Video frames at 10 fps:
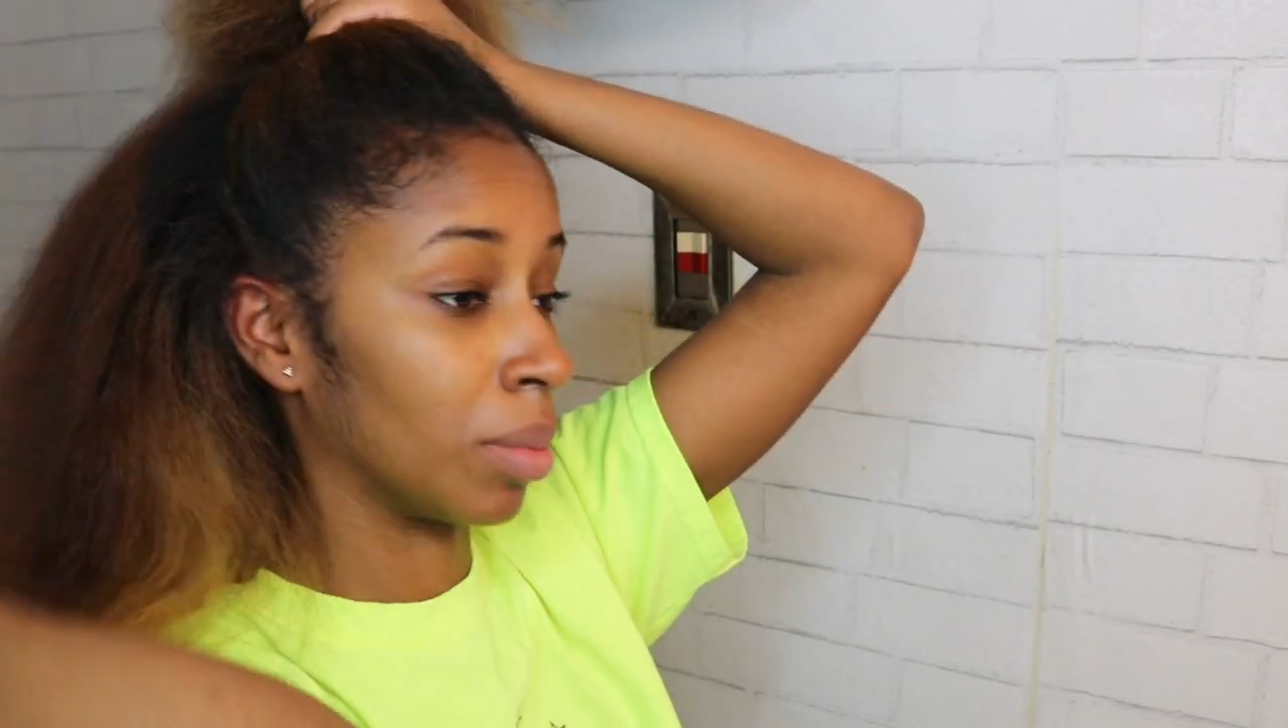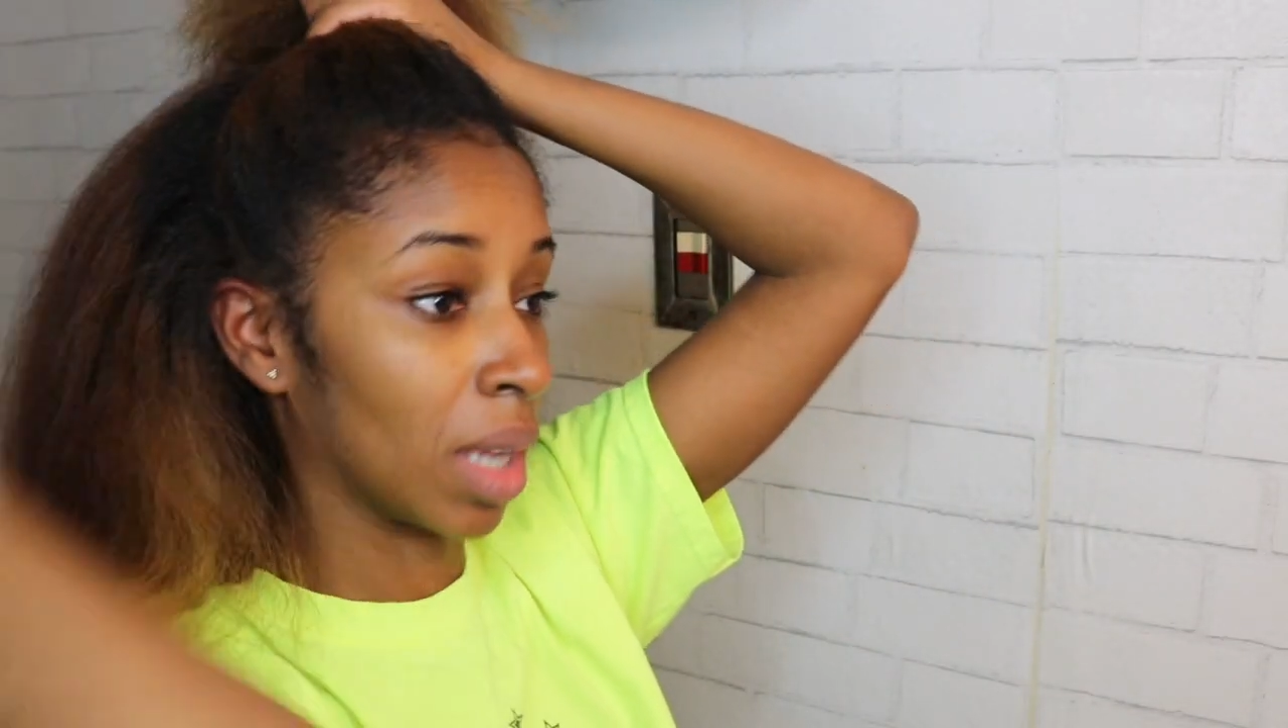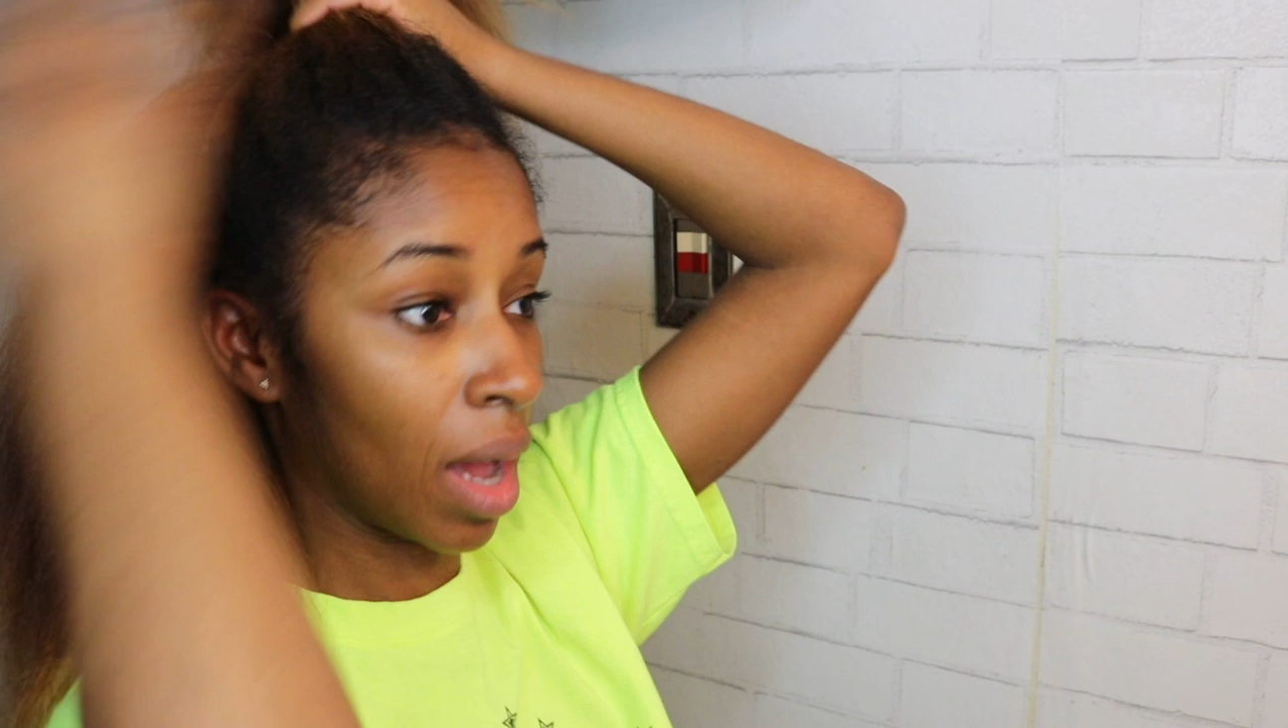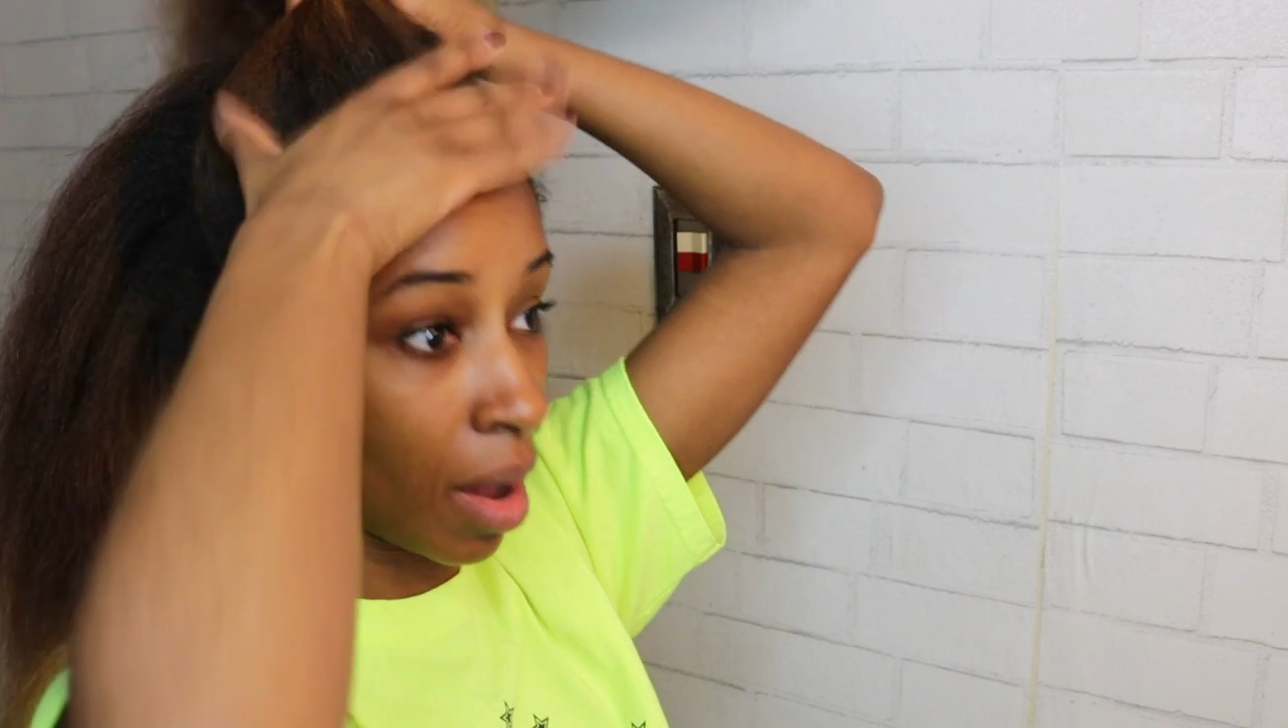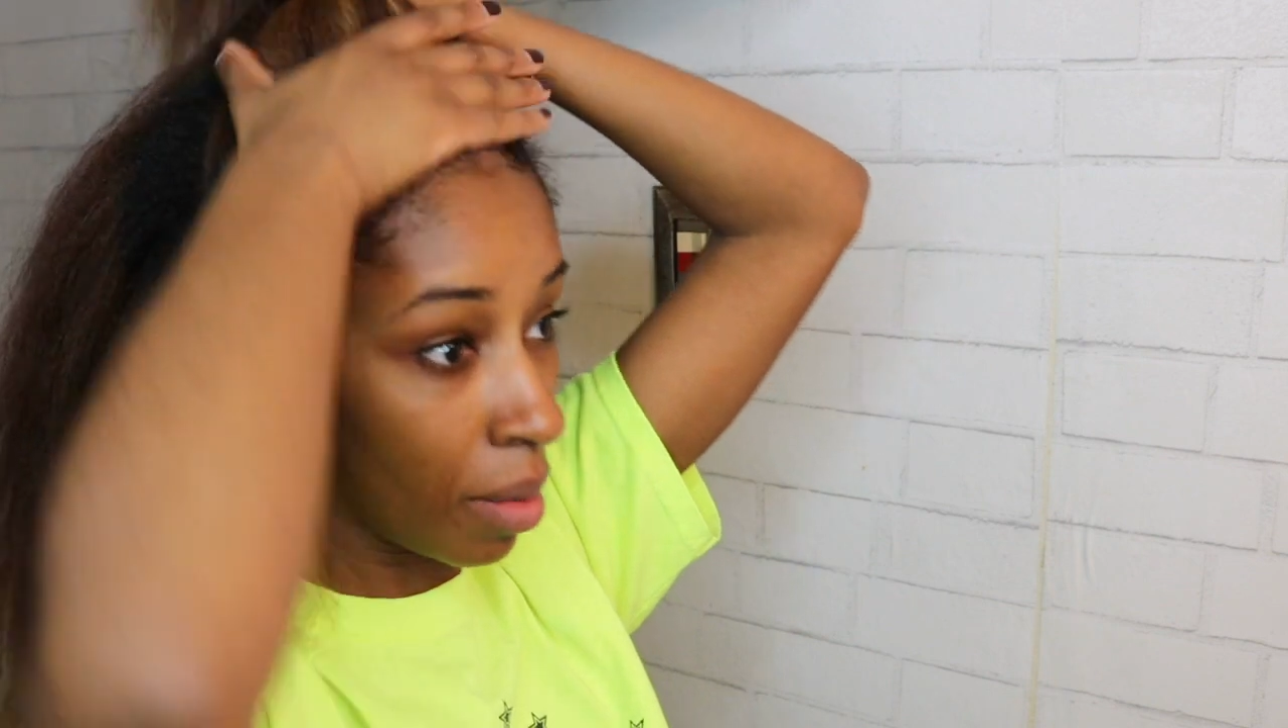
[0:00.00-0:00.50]
up
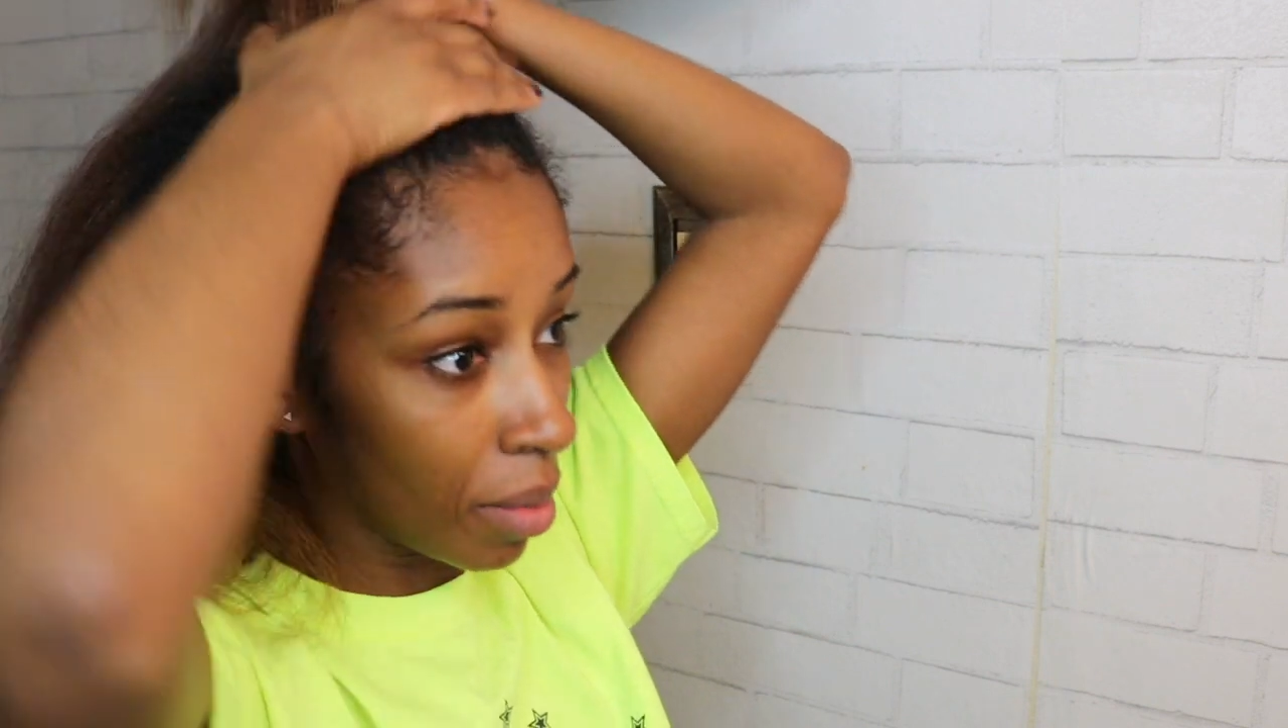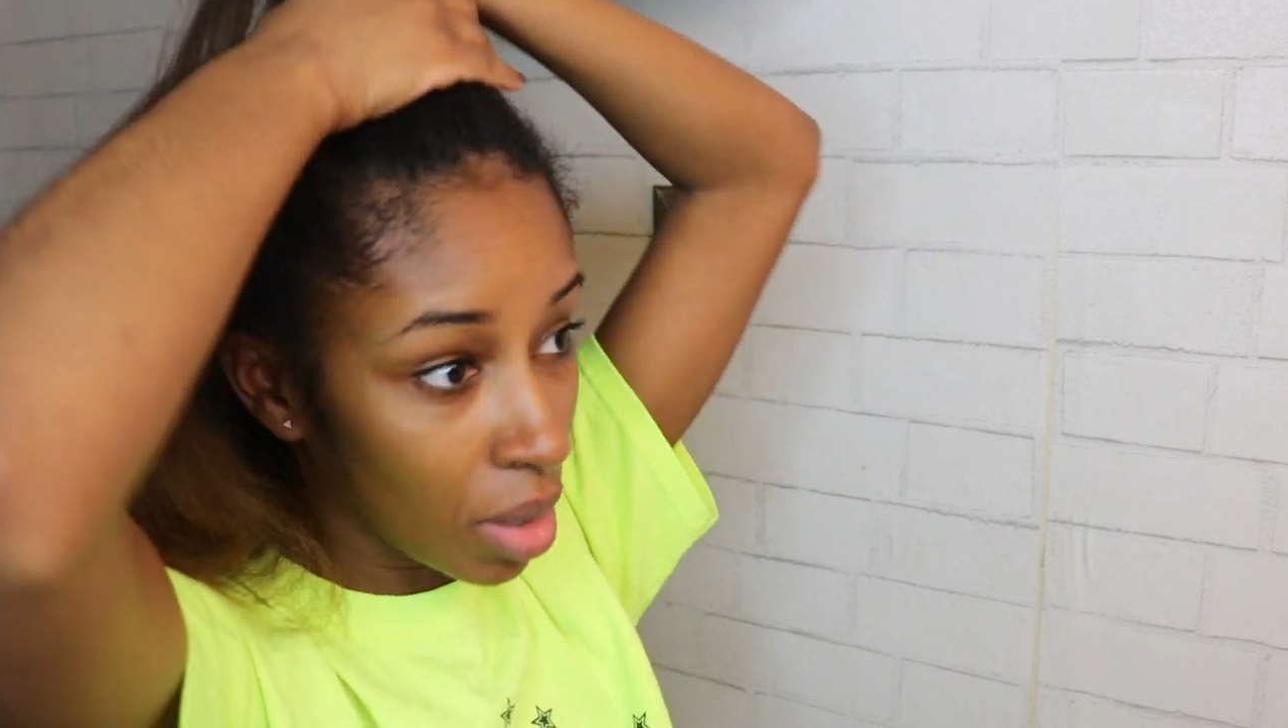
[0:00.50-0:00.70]
top,